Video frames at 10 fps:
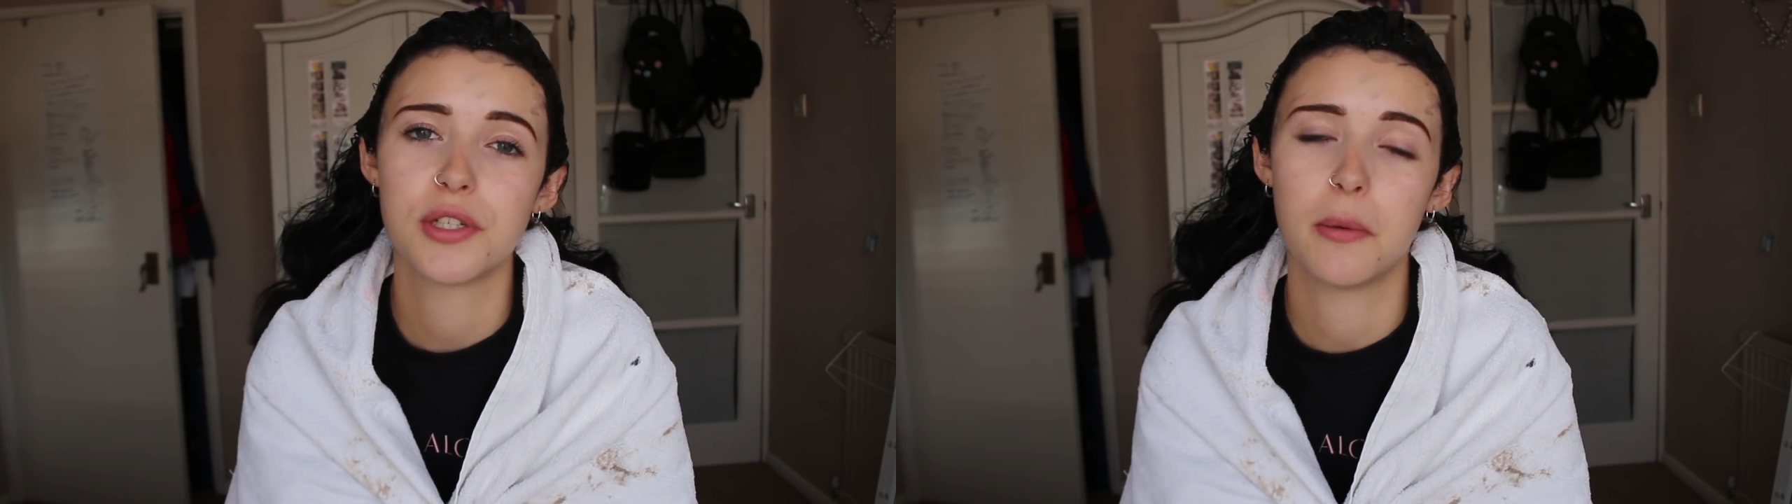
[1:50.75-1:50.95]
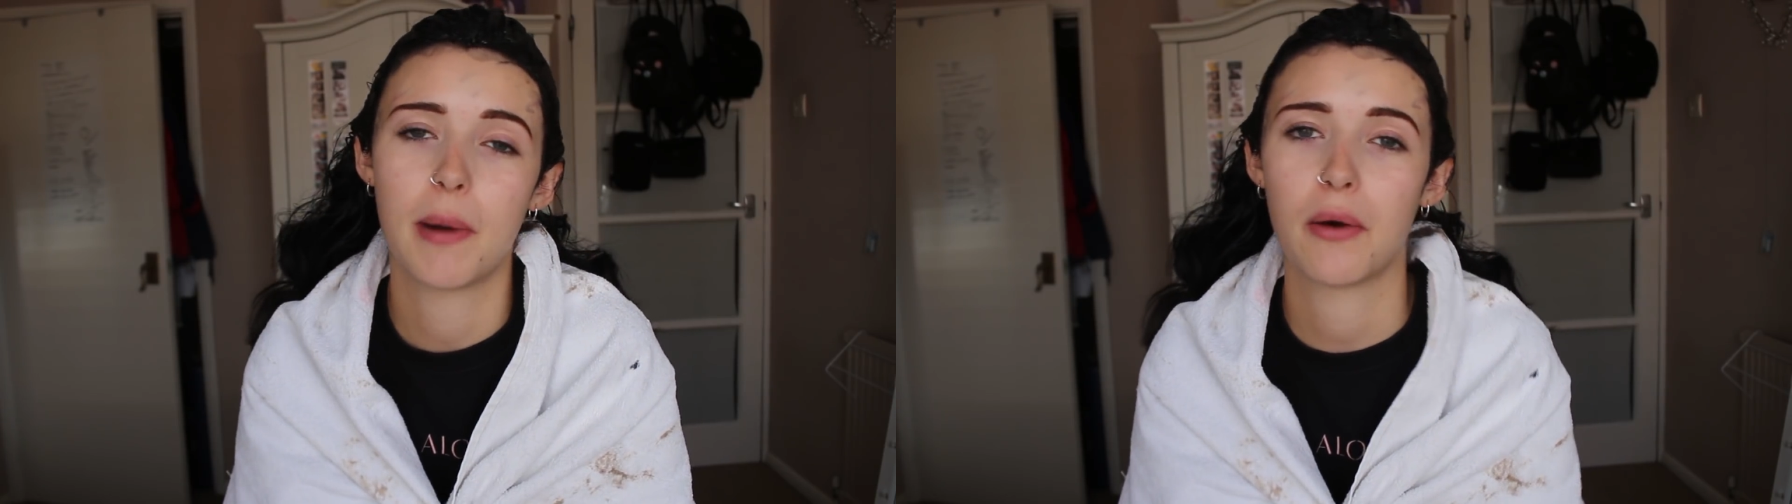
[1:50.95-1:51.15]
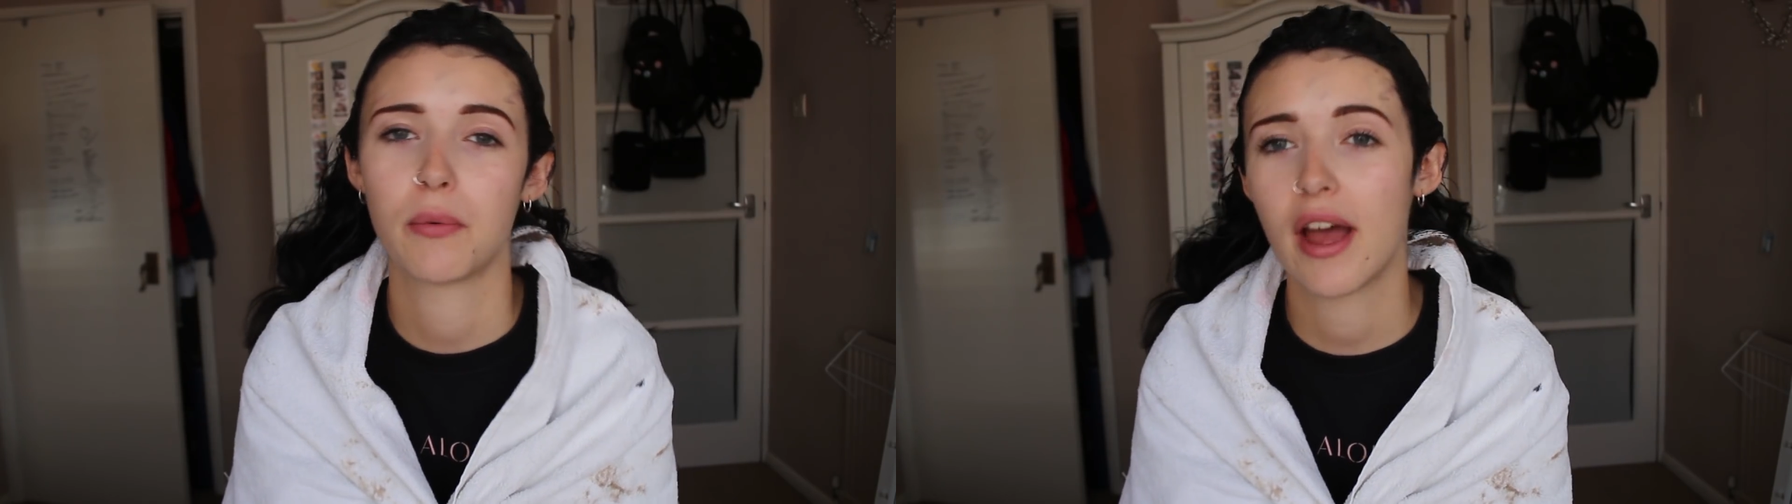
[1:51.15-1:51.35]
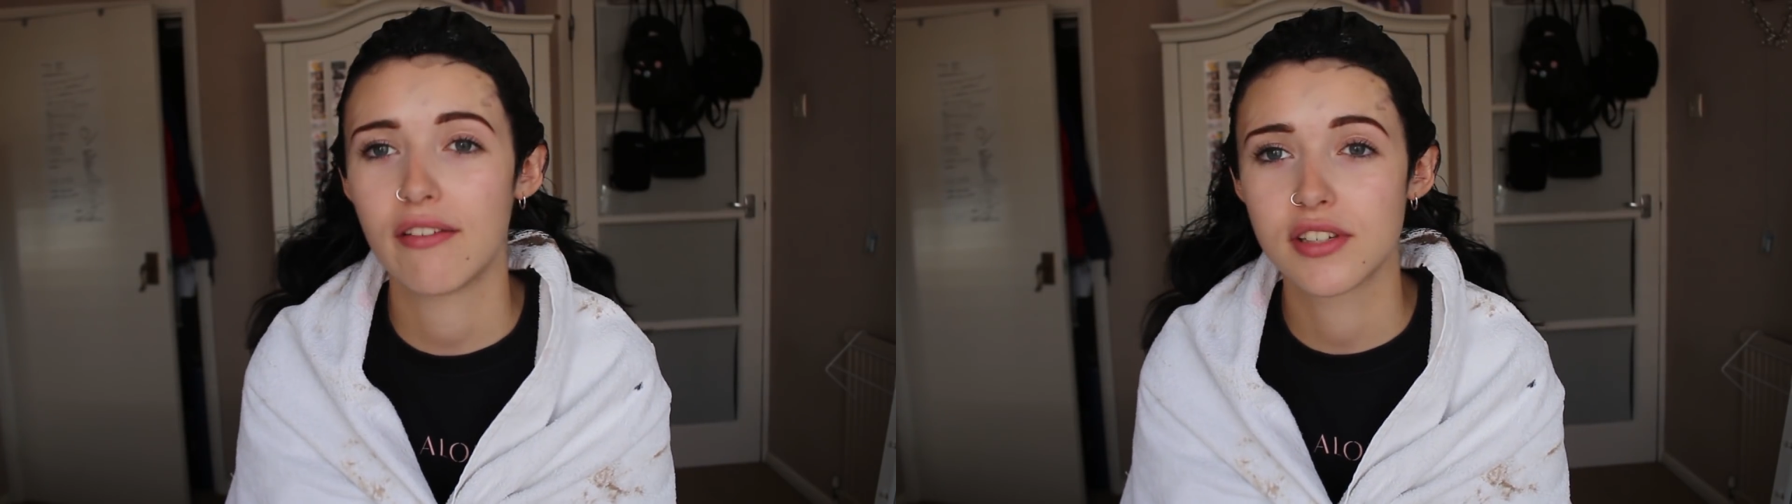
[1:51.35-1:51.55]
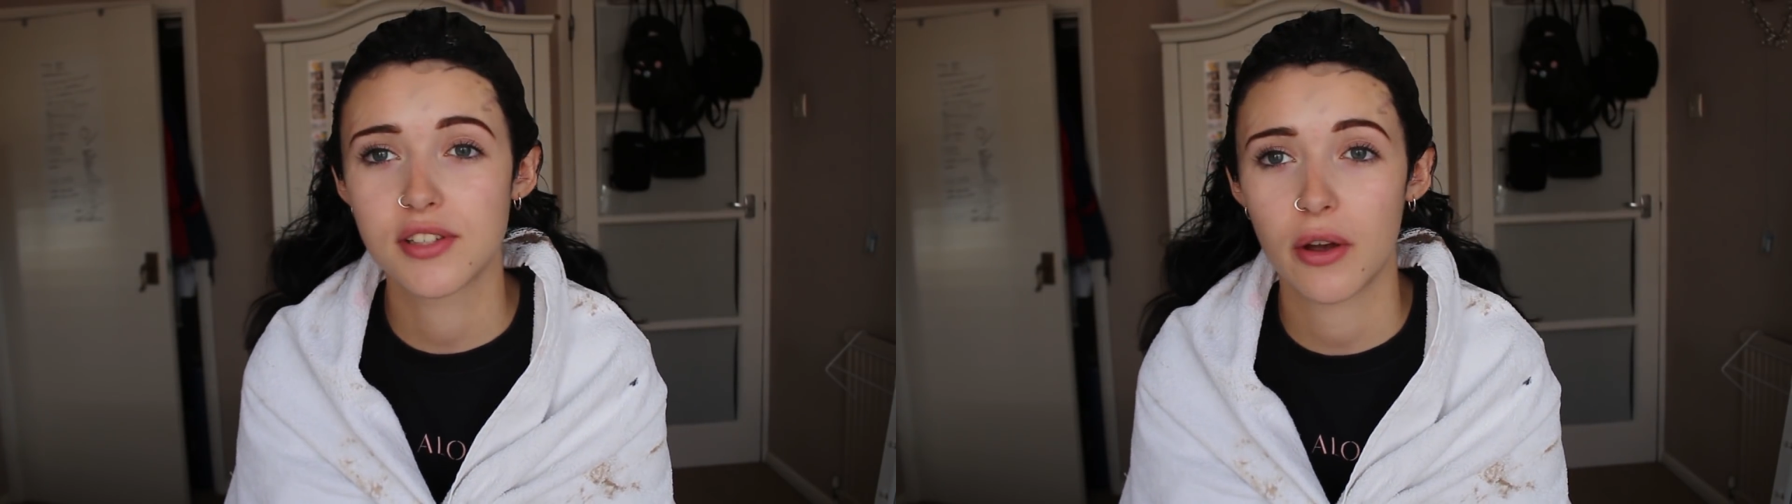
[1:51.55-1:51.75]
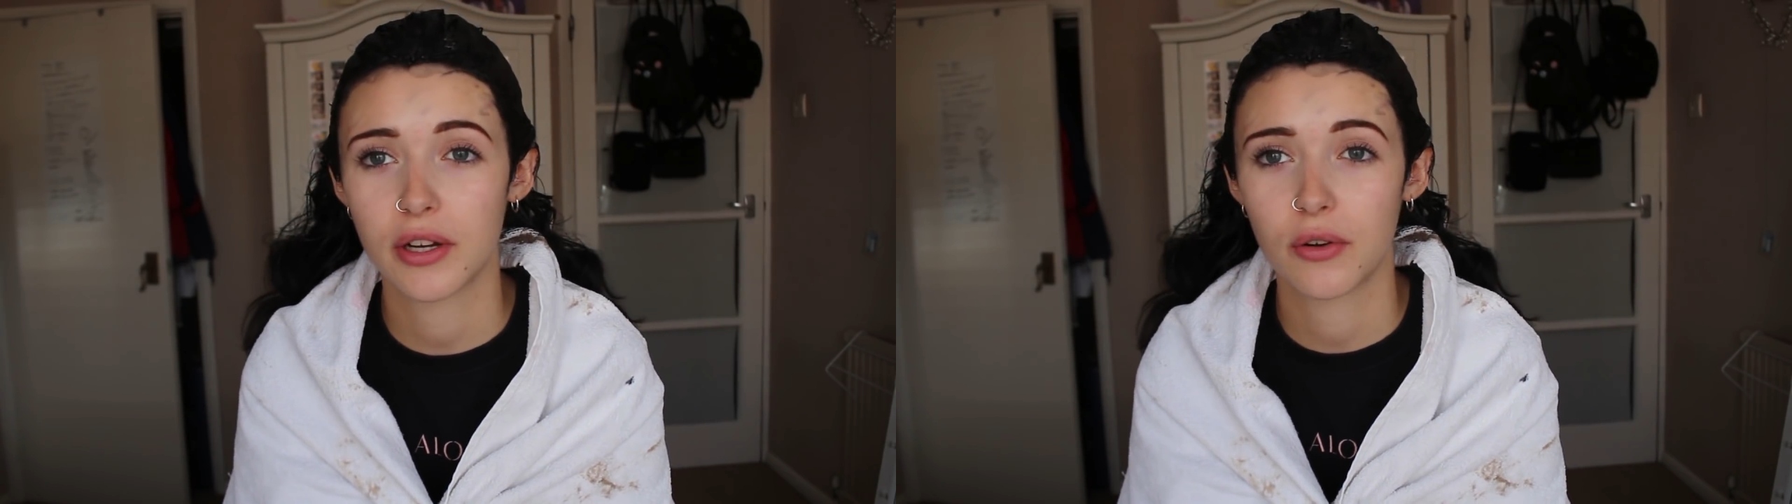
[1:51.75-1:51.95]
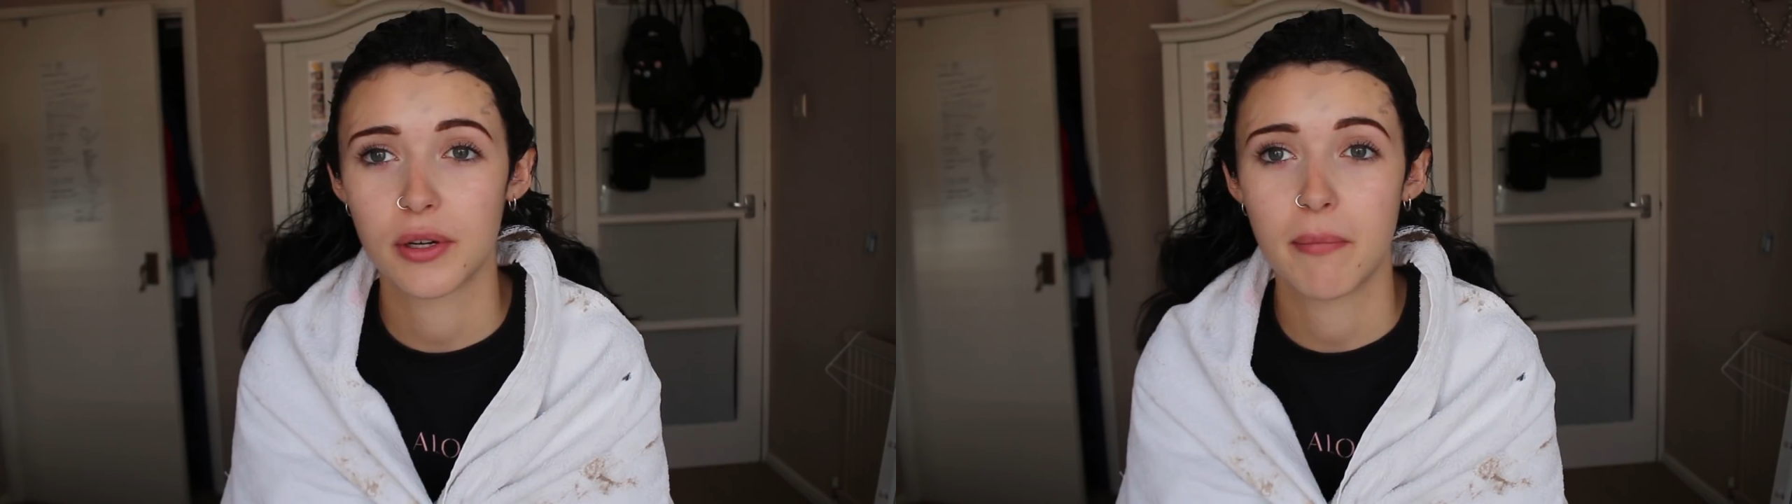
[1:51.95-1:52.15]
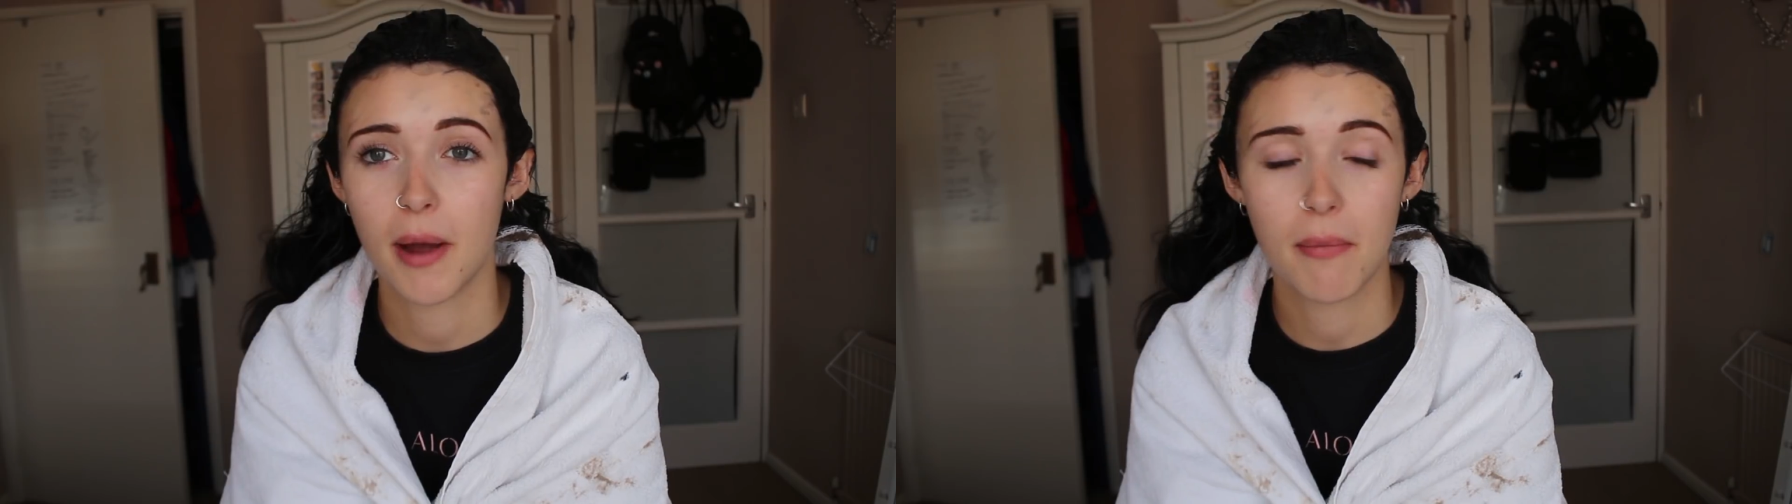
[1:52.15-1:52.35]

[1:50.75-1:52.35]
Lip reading: to you about whatever's going on in my